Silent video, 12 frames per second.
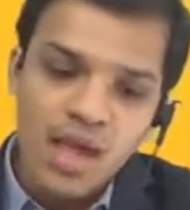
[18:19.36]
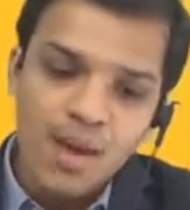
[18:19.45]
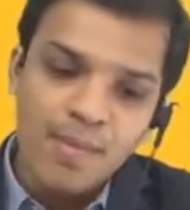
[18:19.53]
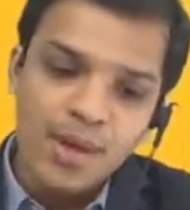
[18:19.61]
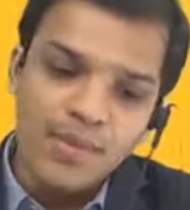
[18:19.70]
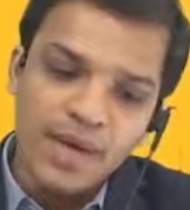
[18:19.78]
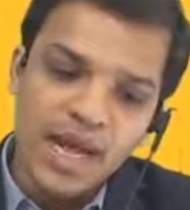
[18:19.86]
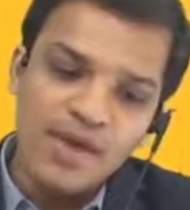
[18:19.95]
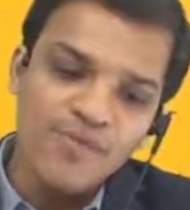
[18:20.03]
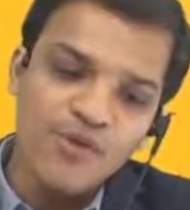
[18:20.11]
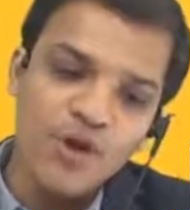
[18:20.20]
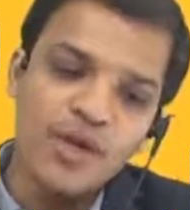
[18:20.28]
But when I am
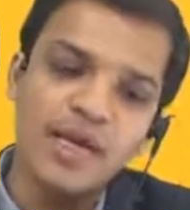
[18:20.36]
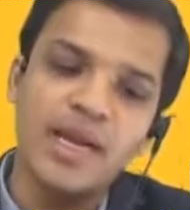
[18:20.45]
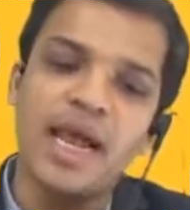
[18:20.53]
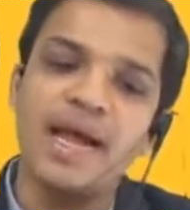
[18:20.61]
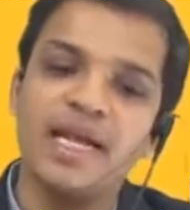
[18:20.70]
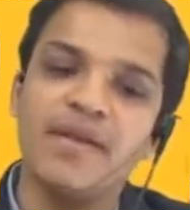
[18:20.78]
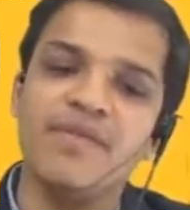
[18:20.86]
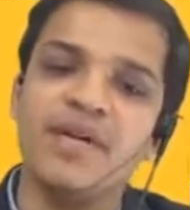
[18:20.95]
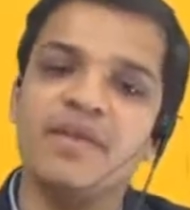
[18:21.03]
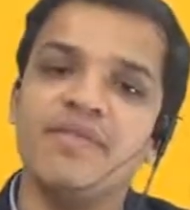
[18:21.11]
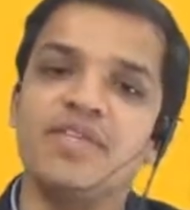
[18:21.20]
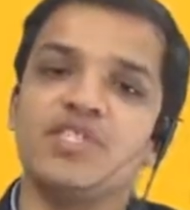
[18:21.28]
following an
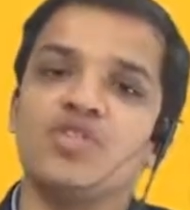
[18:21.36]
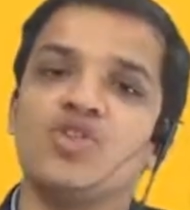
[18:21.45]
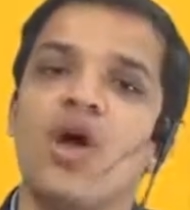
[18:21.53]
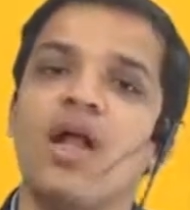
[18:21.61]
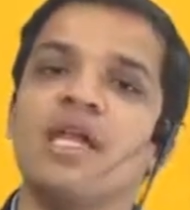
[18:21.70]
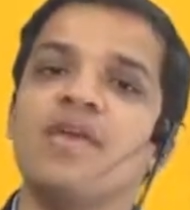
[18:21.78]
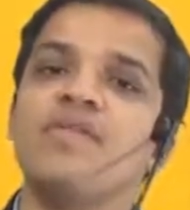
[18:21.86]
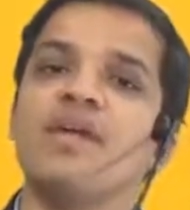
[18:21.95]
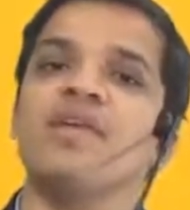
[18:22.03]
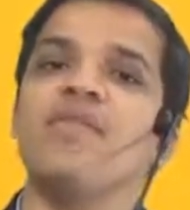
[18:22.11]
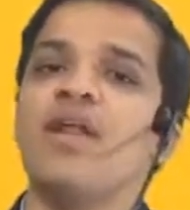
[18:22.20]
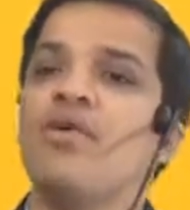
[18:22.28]
activity which is not giving a
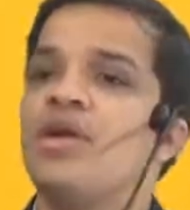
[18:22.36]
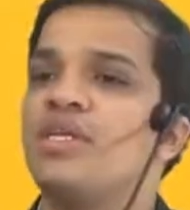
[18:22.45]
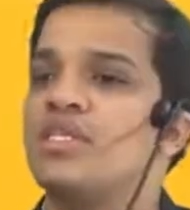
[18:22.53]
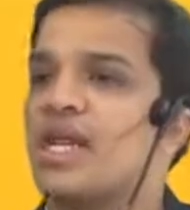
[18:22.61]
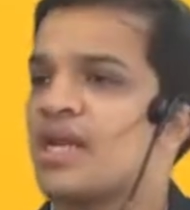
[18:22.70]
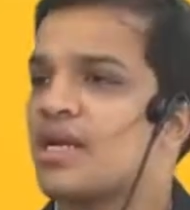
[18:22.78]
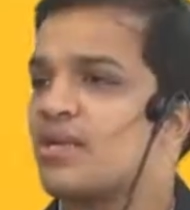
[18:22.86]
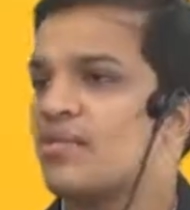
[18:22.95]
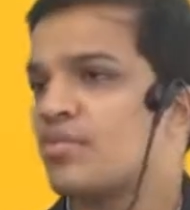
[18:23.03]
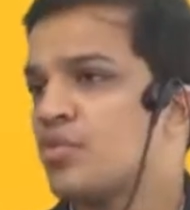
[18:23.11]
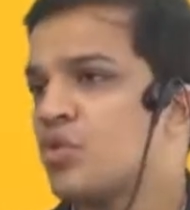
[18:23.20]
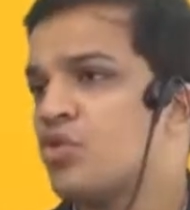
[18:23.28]
value addition
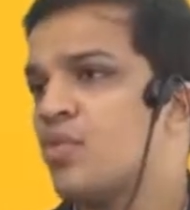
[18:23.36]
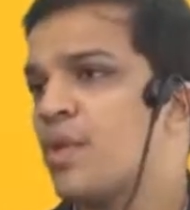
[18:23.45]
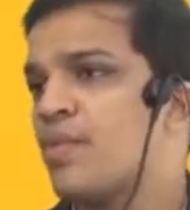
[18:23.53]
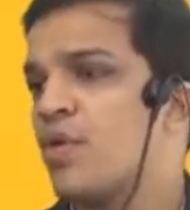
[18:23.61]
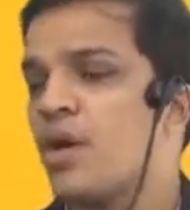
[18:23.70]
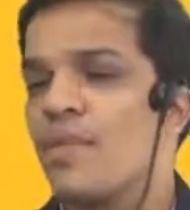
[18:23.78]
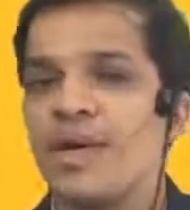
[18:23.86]
to my product,